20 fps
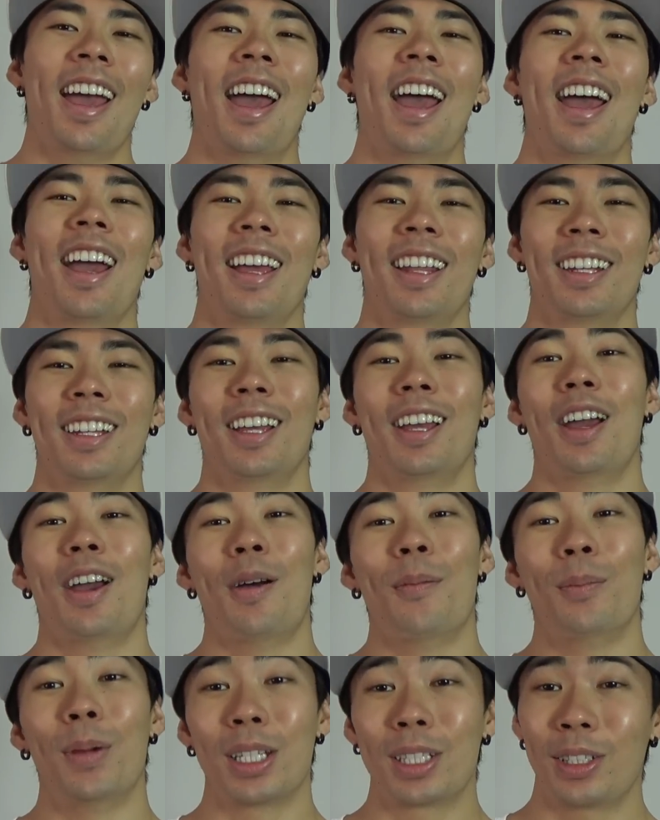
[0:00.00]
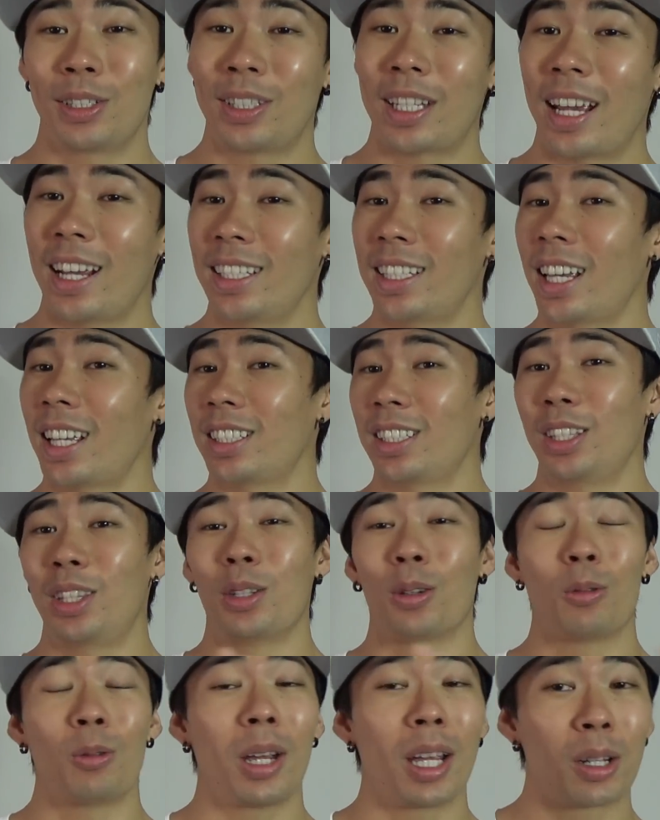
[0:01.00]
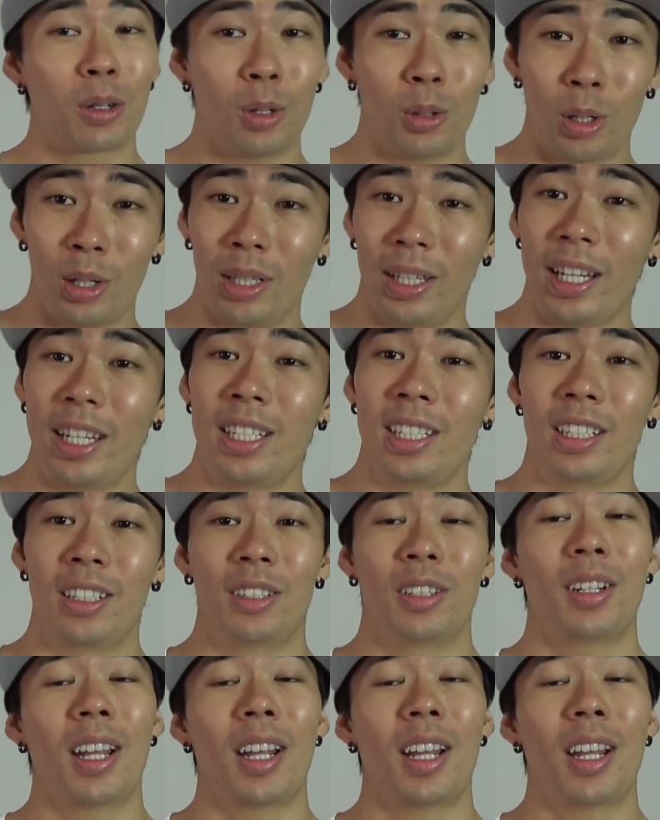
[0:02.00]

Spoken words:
and muscle size has a direct correlation.